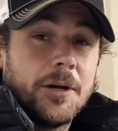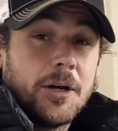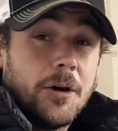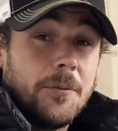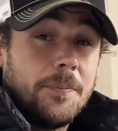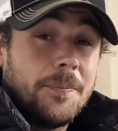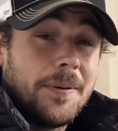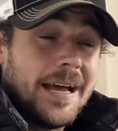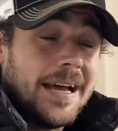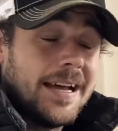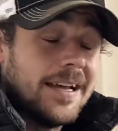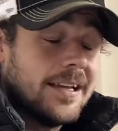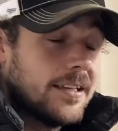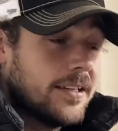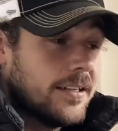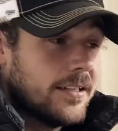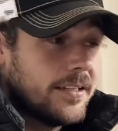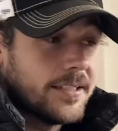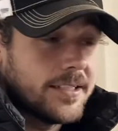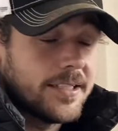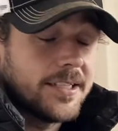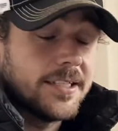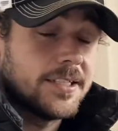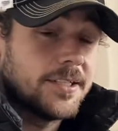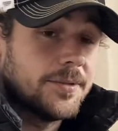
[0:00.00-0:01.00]
I got back and
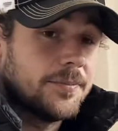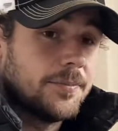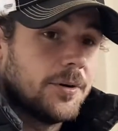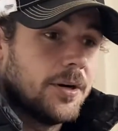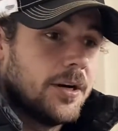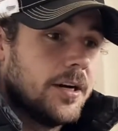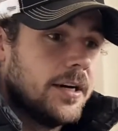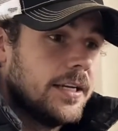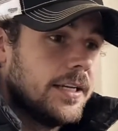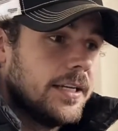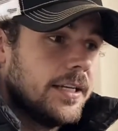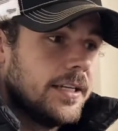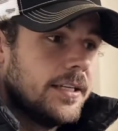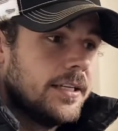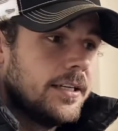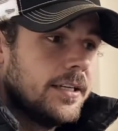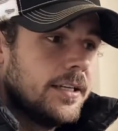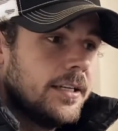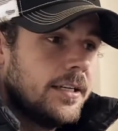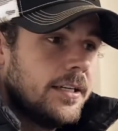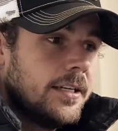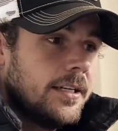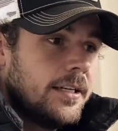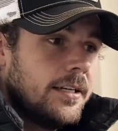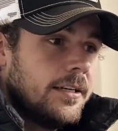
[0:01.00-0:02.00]
I said to Bryony,
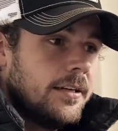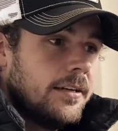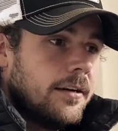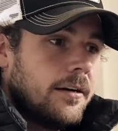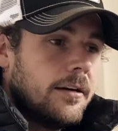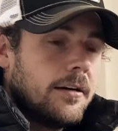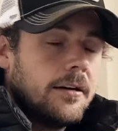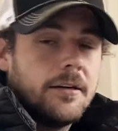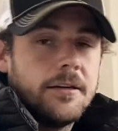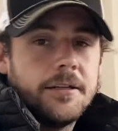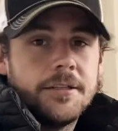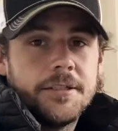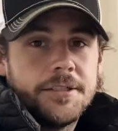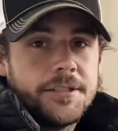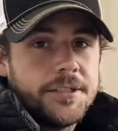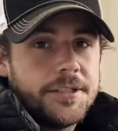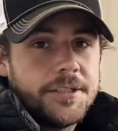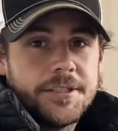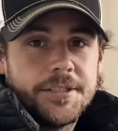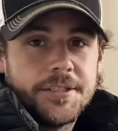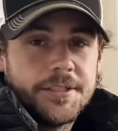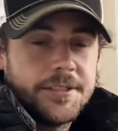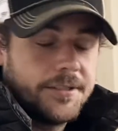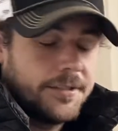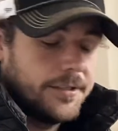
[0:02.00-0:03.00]
oh,
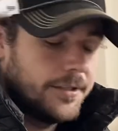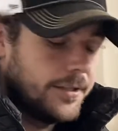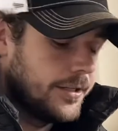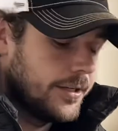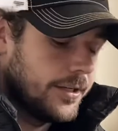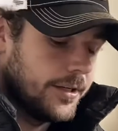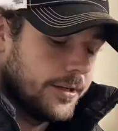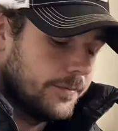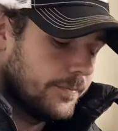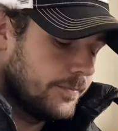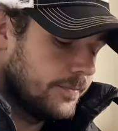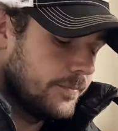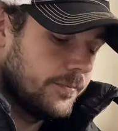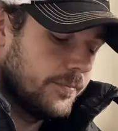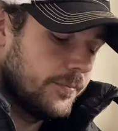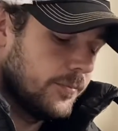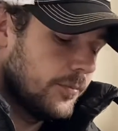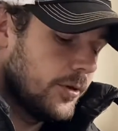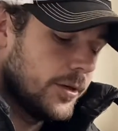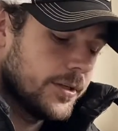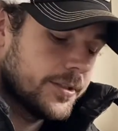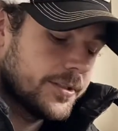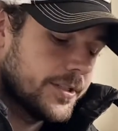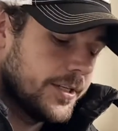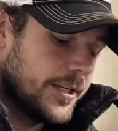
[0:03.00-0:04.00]
just, you know,
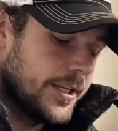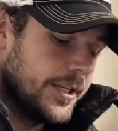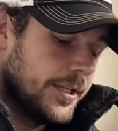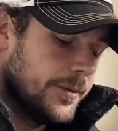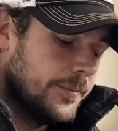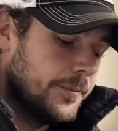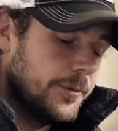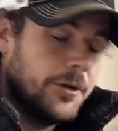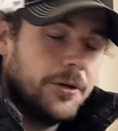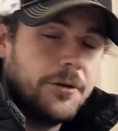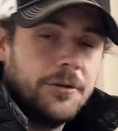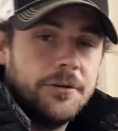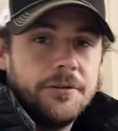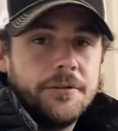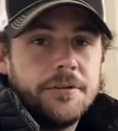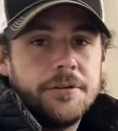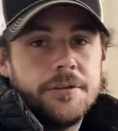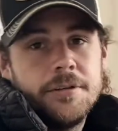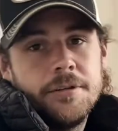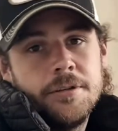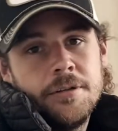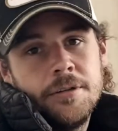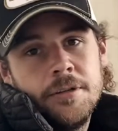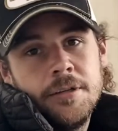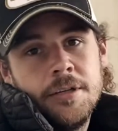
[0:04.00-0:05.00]
wasn't in the mood
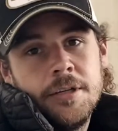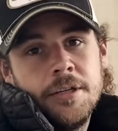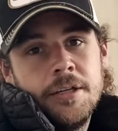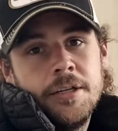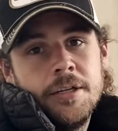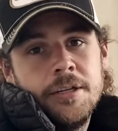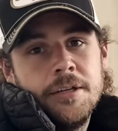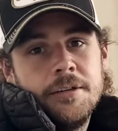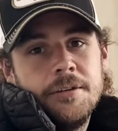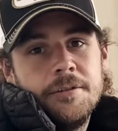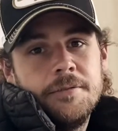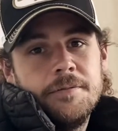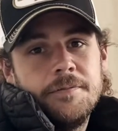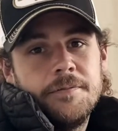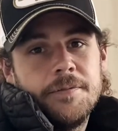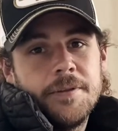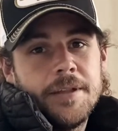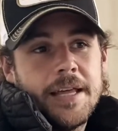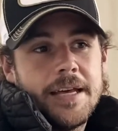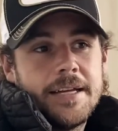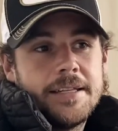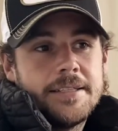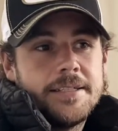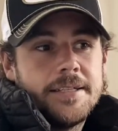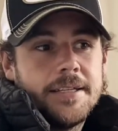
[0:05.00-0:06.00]
for
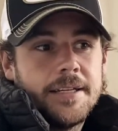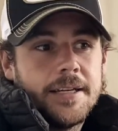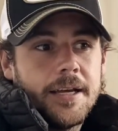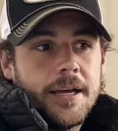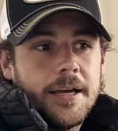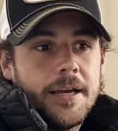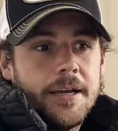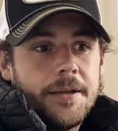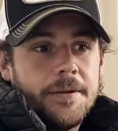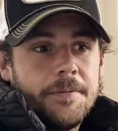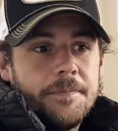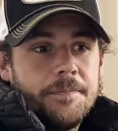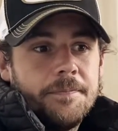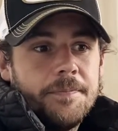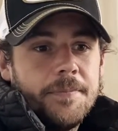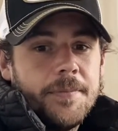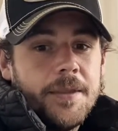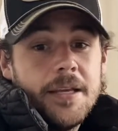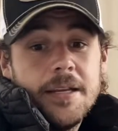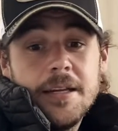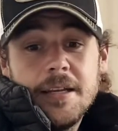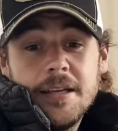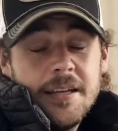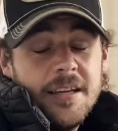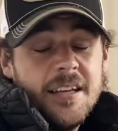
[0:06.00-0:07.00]
that today.
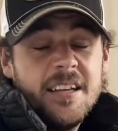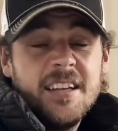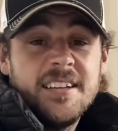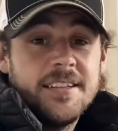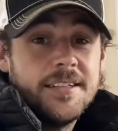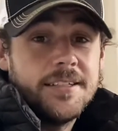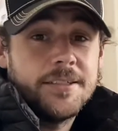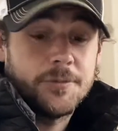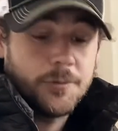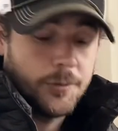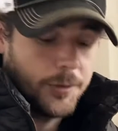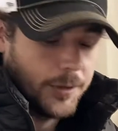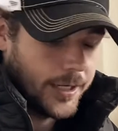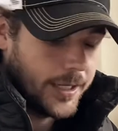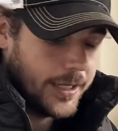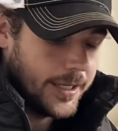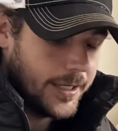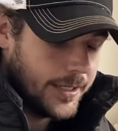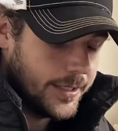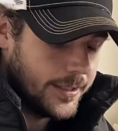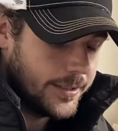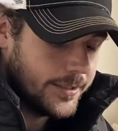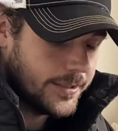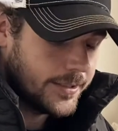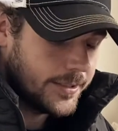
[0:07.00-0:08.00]
And it, it is what it
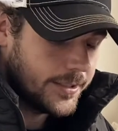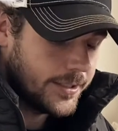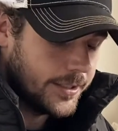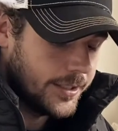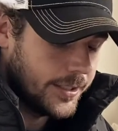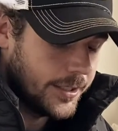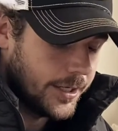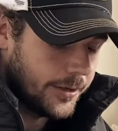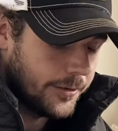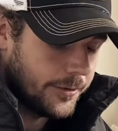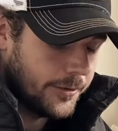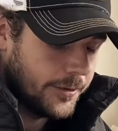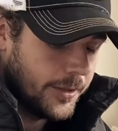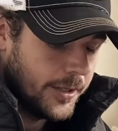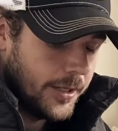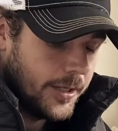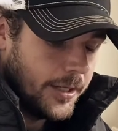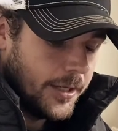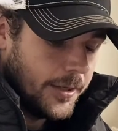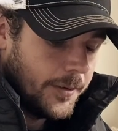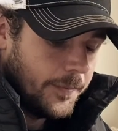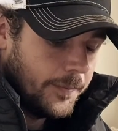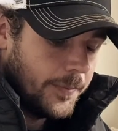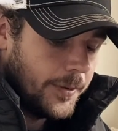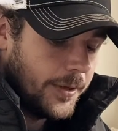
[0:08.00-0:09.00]
is, you know,
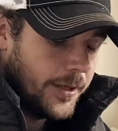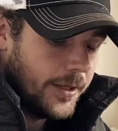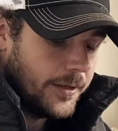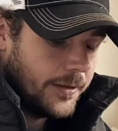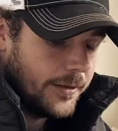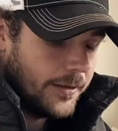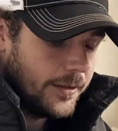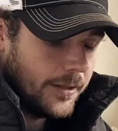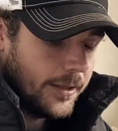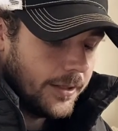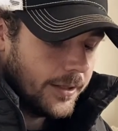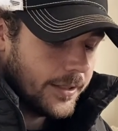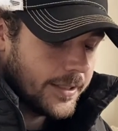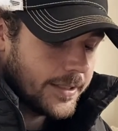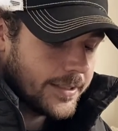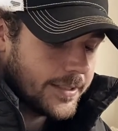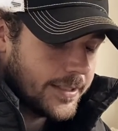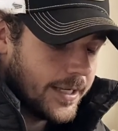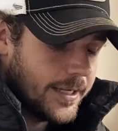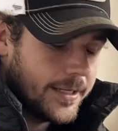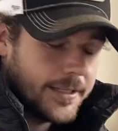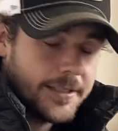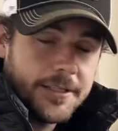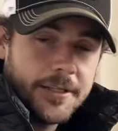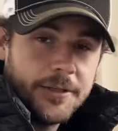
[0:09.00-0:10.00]
but like I
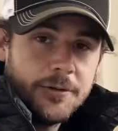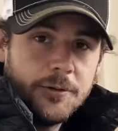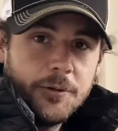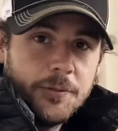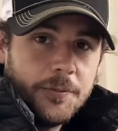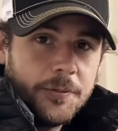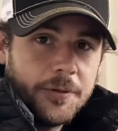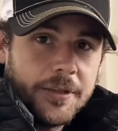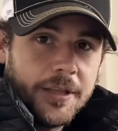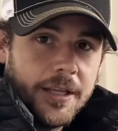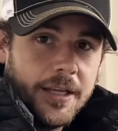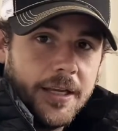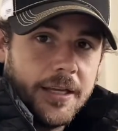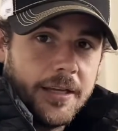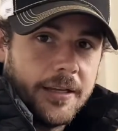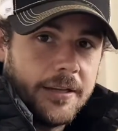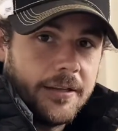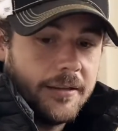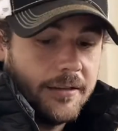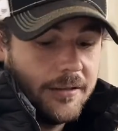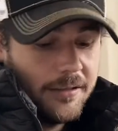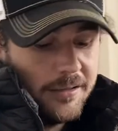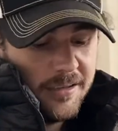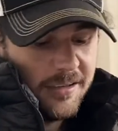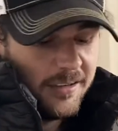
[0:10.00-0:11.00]
say, it's a normal thing.
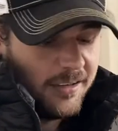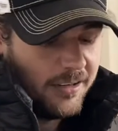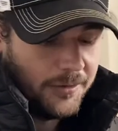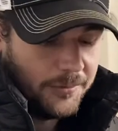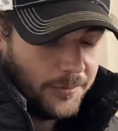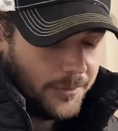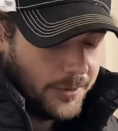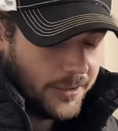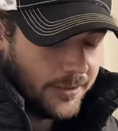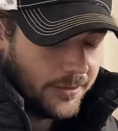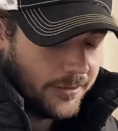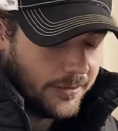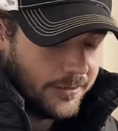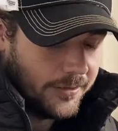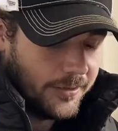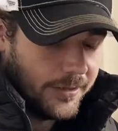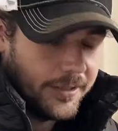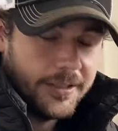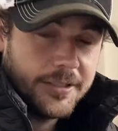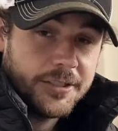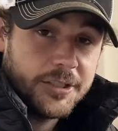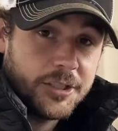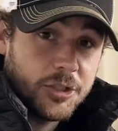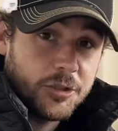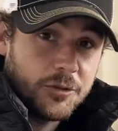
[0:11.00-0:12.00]
You know, I wouldn't
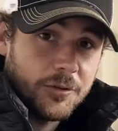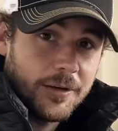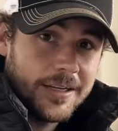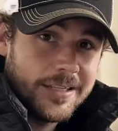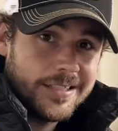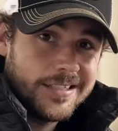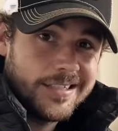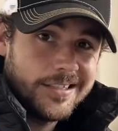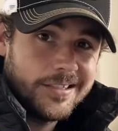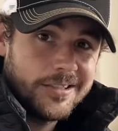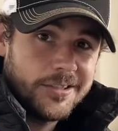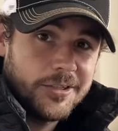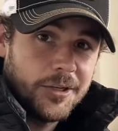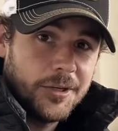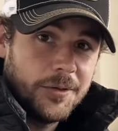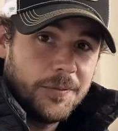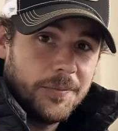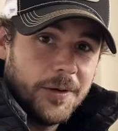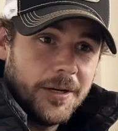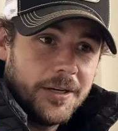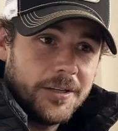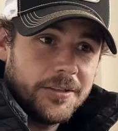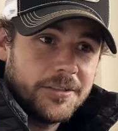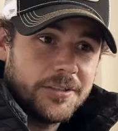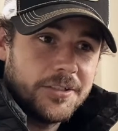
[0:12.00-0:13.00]
stress it too
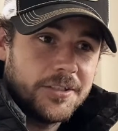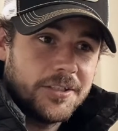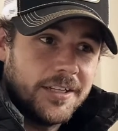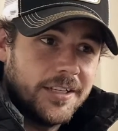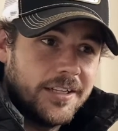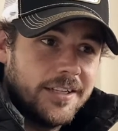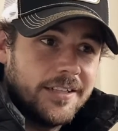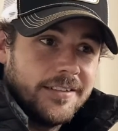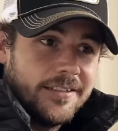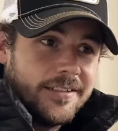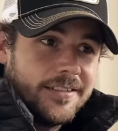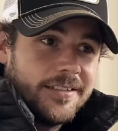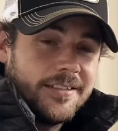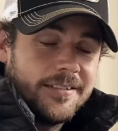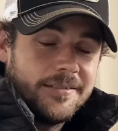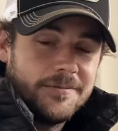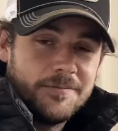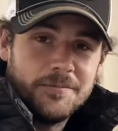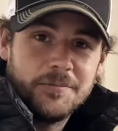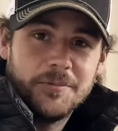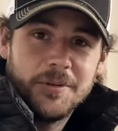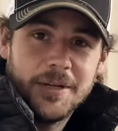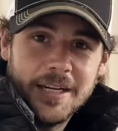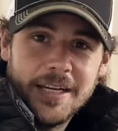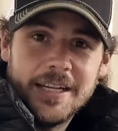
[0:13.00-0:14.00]
much. It's
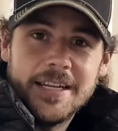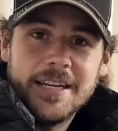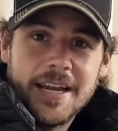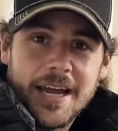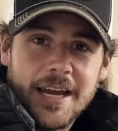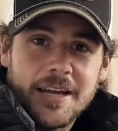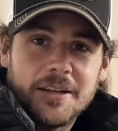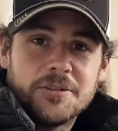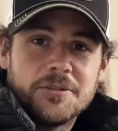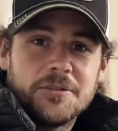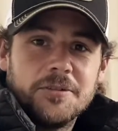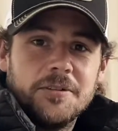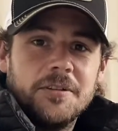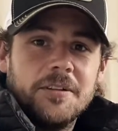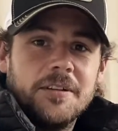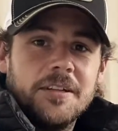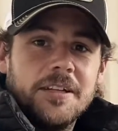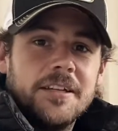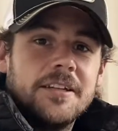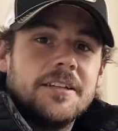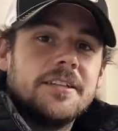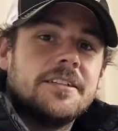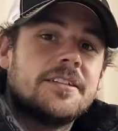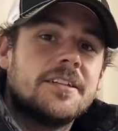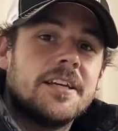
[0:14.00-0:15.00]
really natural
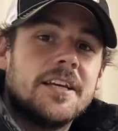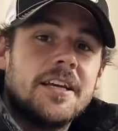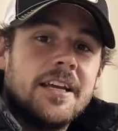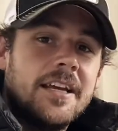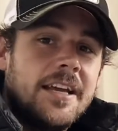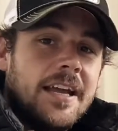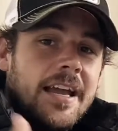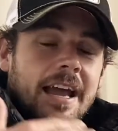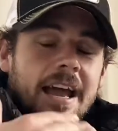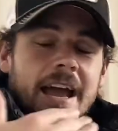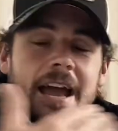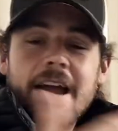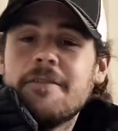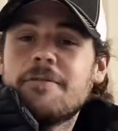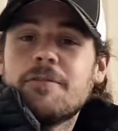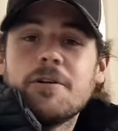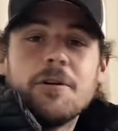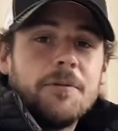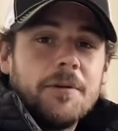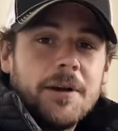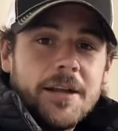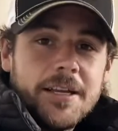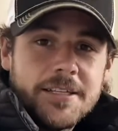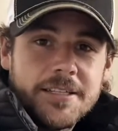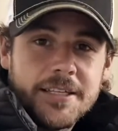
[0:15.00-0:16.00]
and
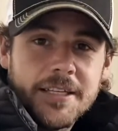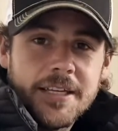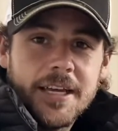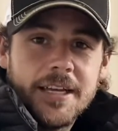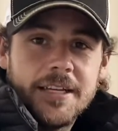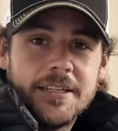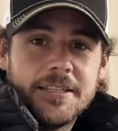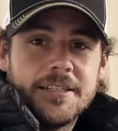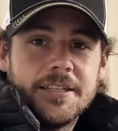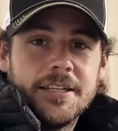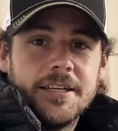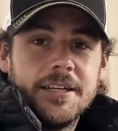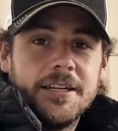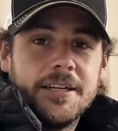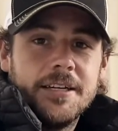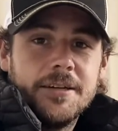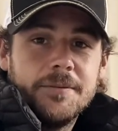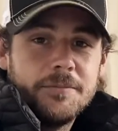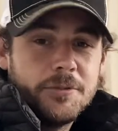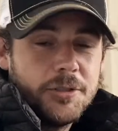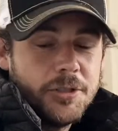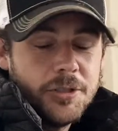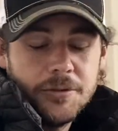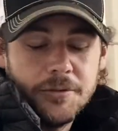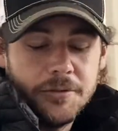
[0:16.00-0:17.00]
every racer gets it,
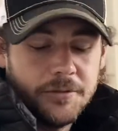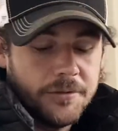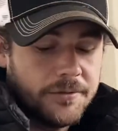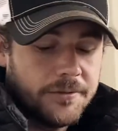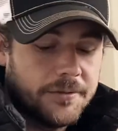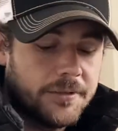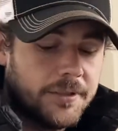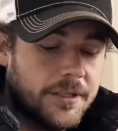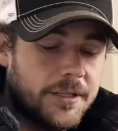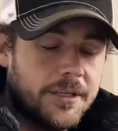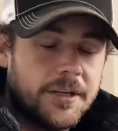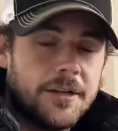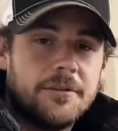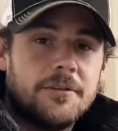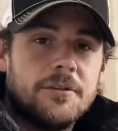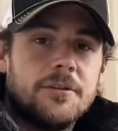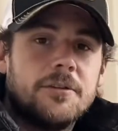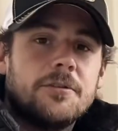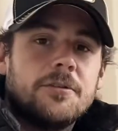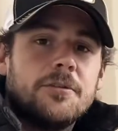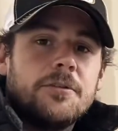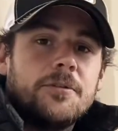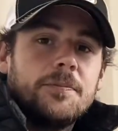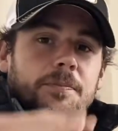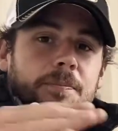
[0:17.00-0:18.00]
I'm sure. You know,
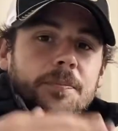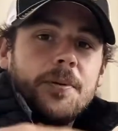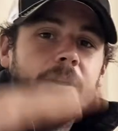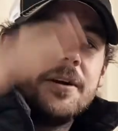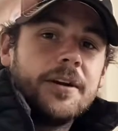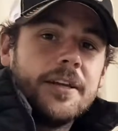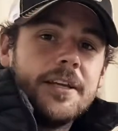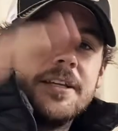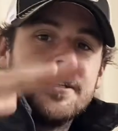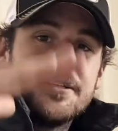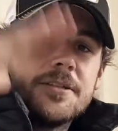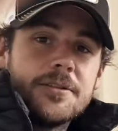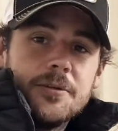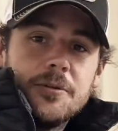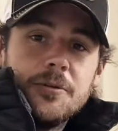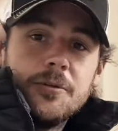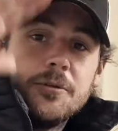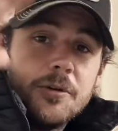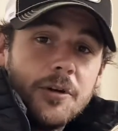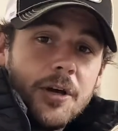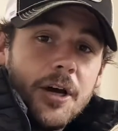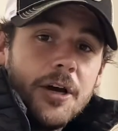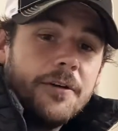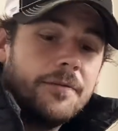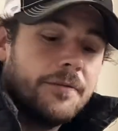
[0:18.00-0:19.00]
your body's
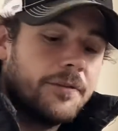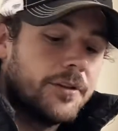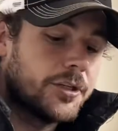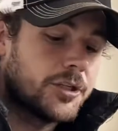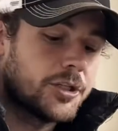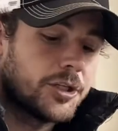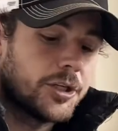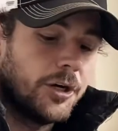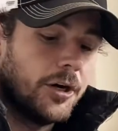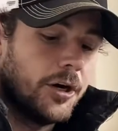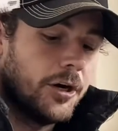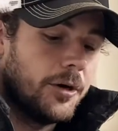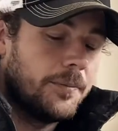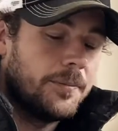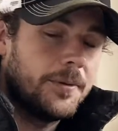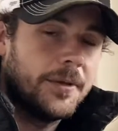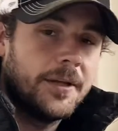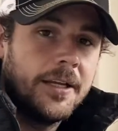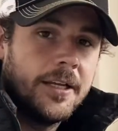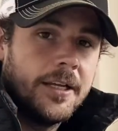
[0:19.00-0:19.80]
all over the shop.